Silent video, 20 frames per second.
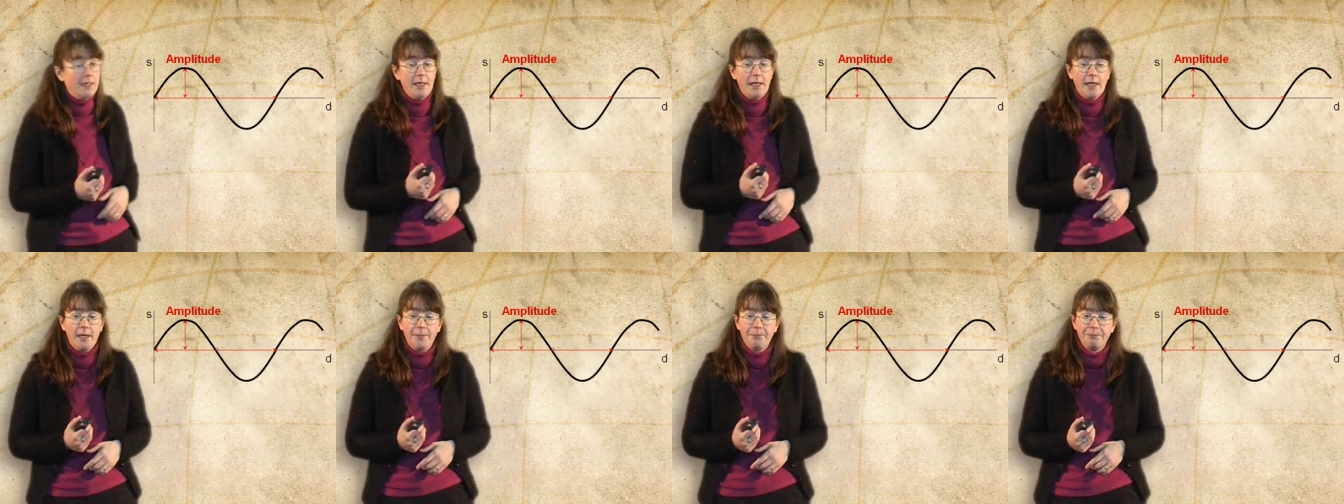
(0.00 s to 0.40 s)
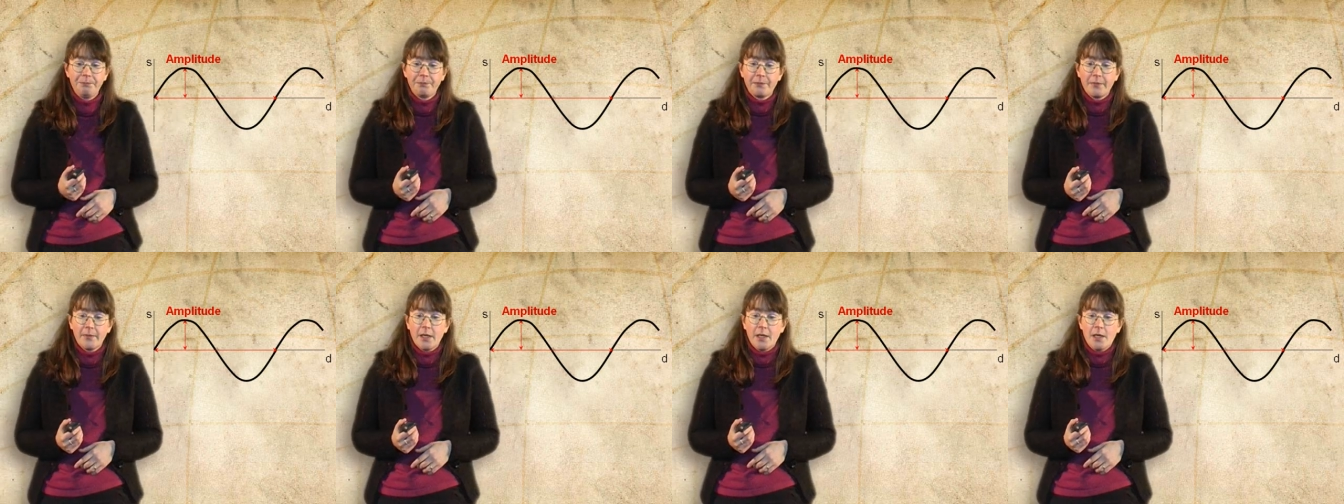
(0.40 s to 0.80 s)
here,
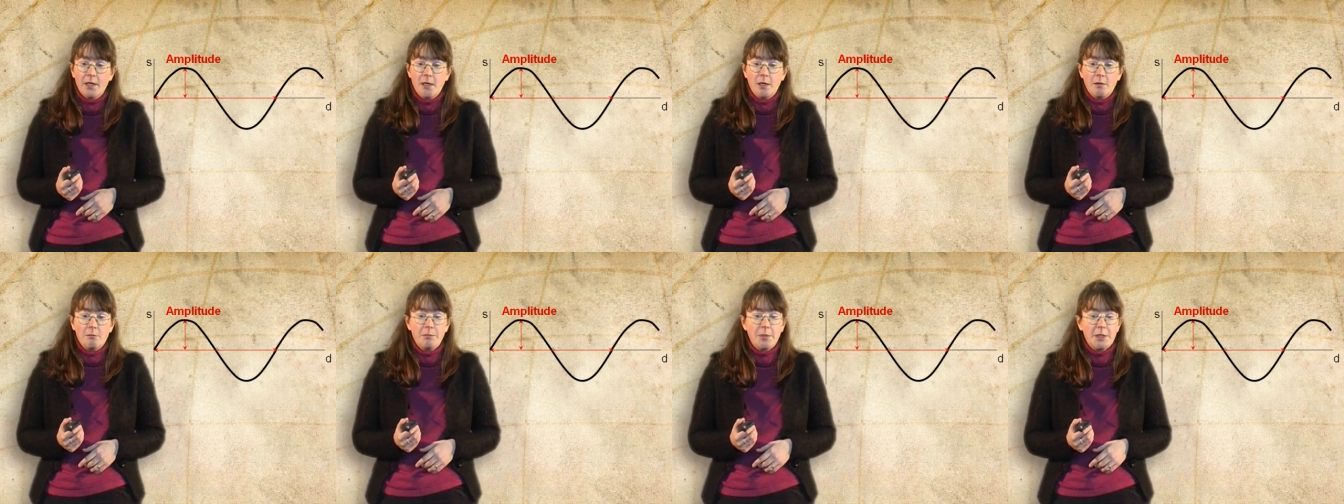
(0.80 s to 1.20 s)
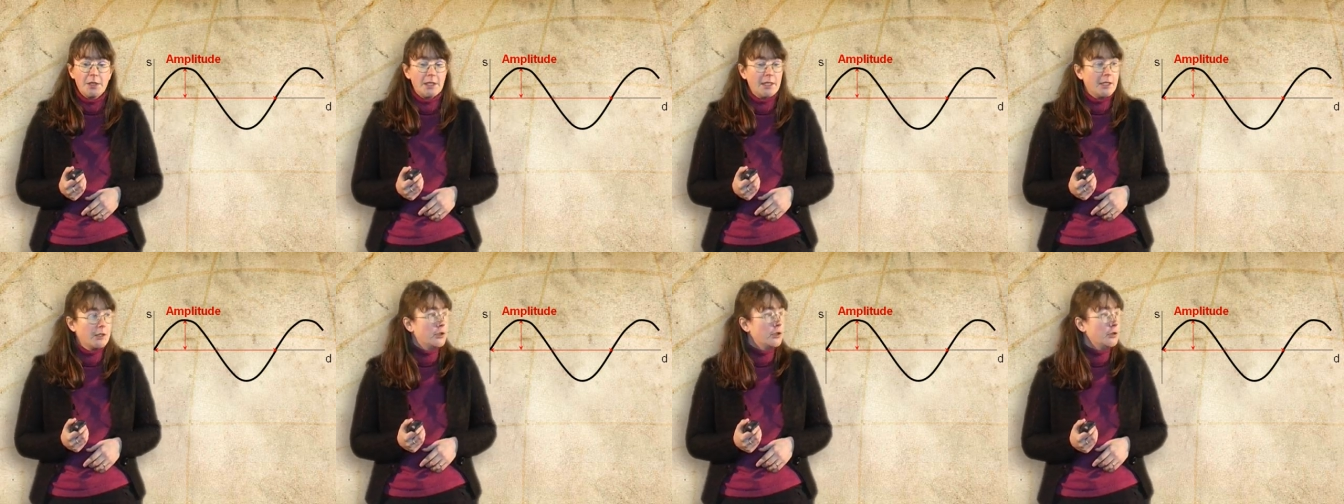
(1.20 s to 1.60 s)

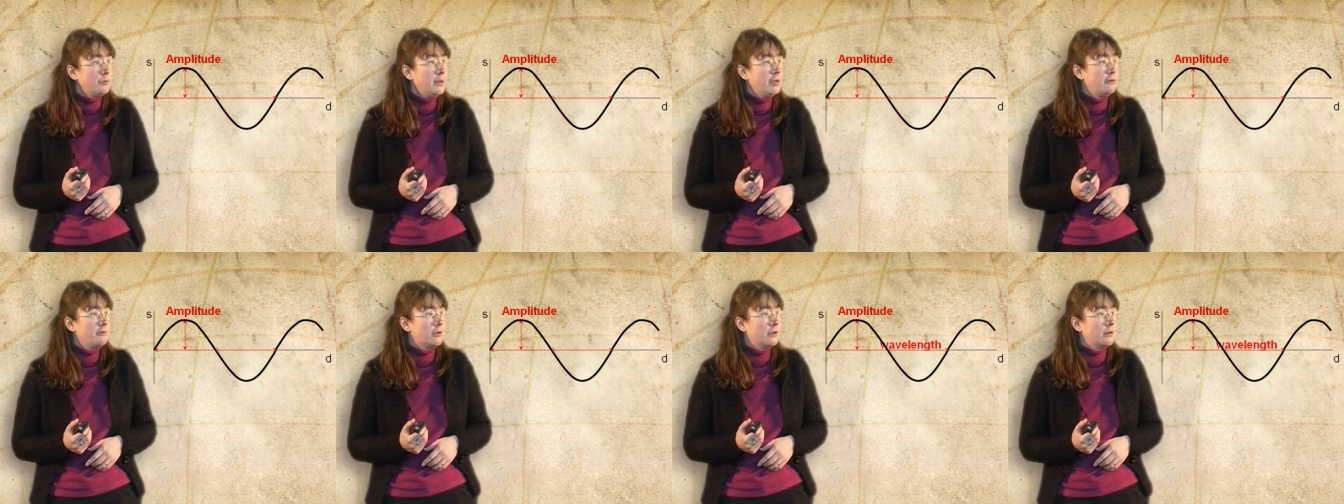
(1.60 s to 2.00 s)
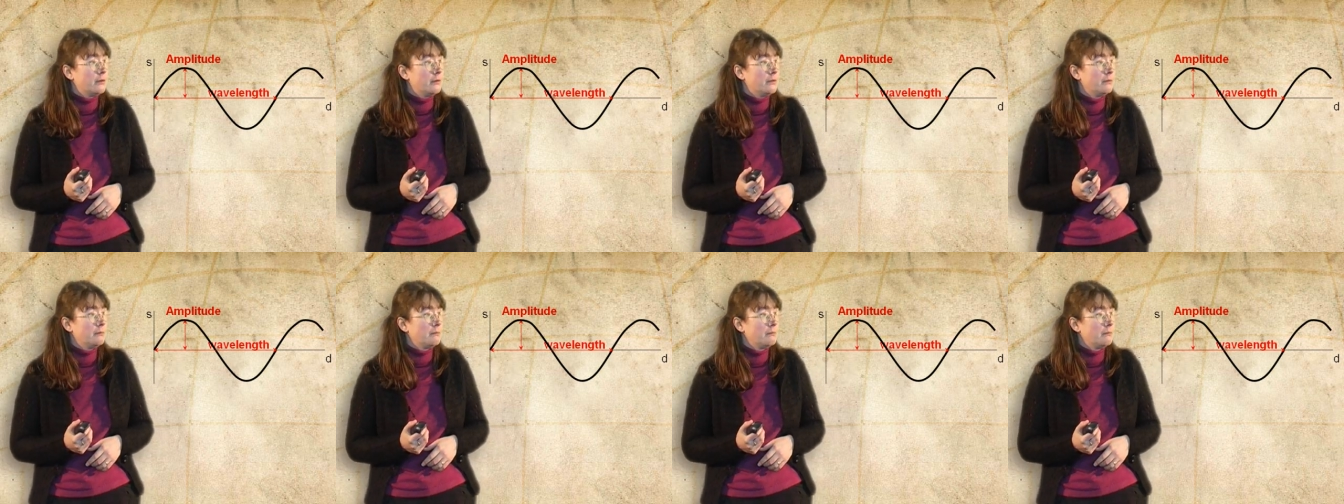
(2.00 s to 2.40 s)
but it could be
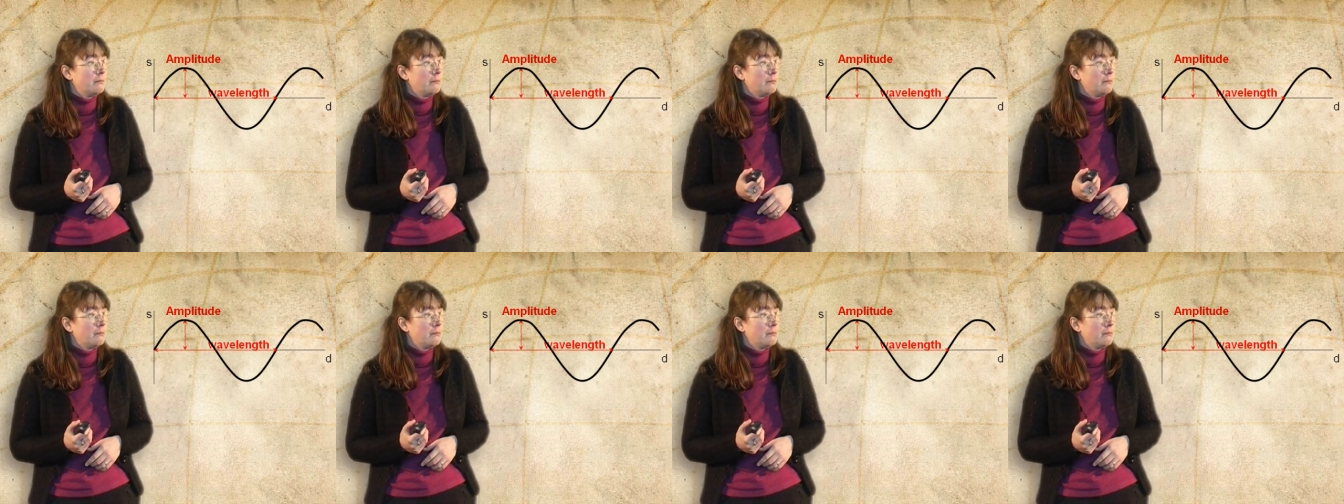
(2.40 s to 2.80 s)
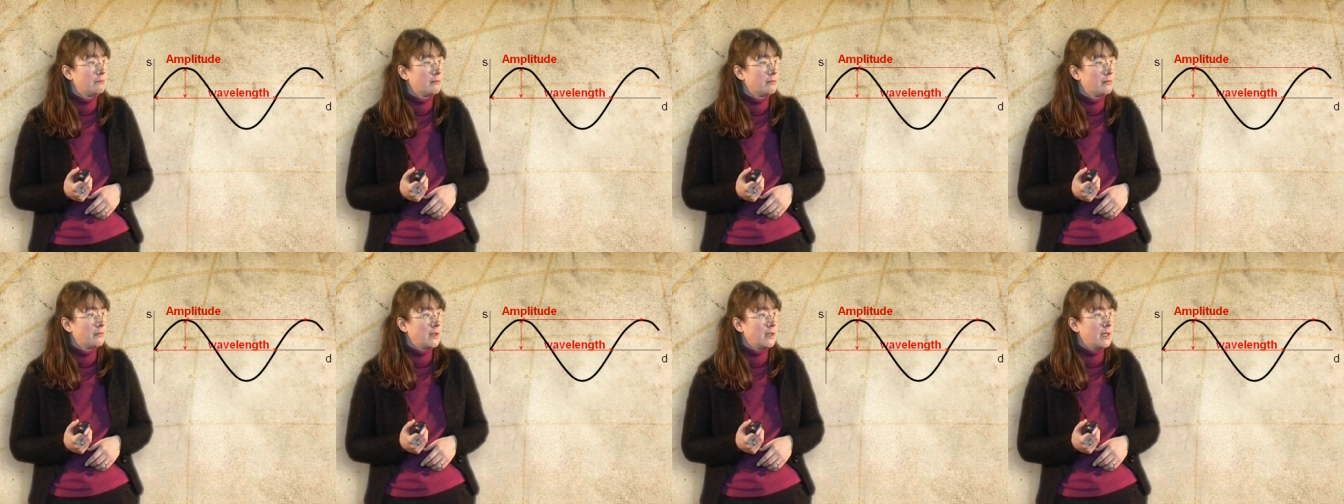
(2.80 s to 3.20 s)
drawn
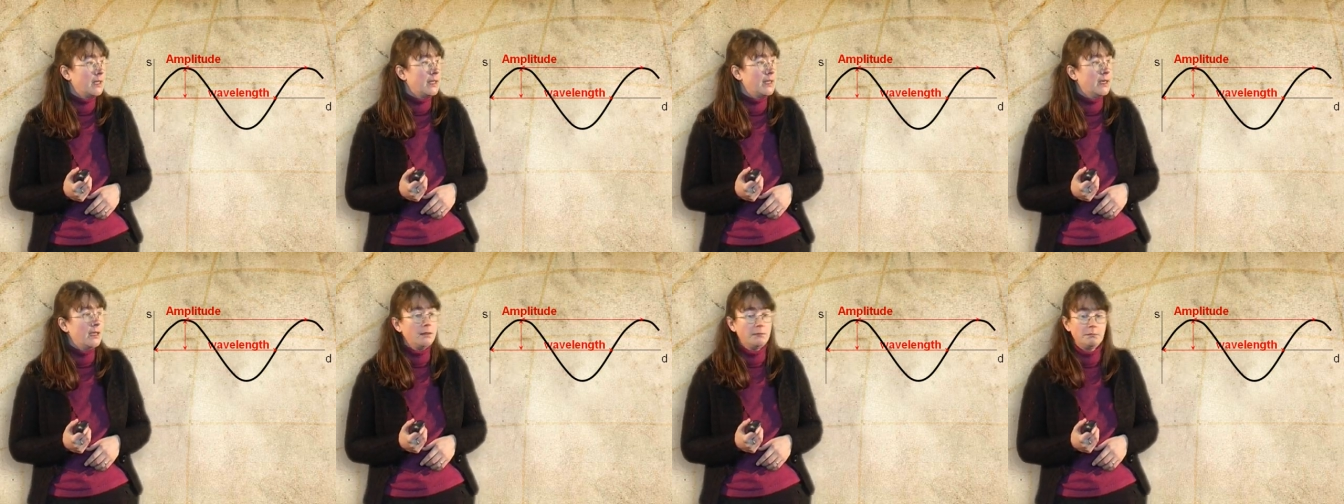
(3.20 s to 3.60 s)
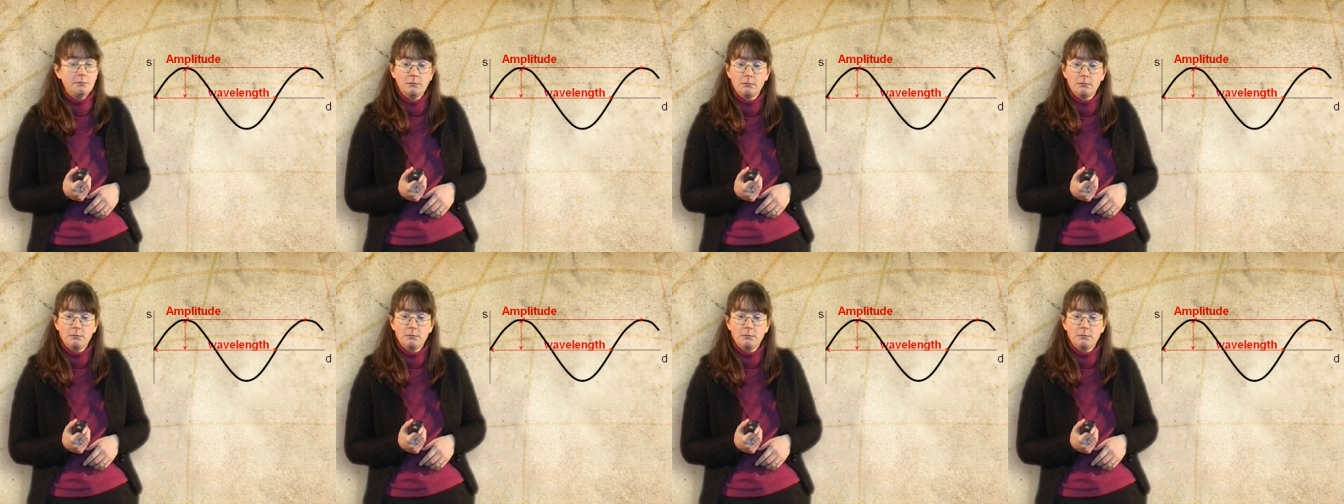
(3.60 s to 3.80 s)
here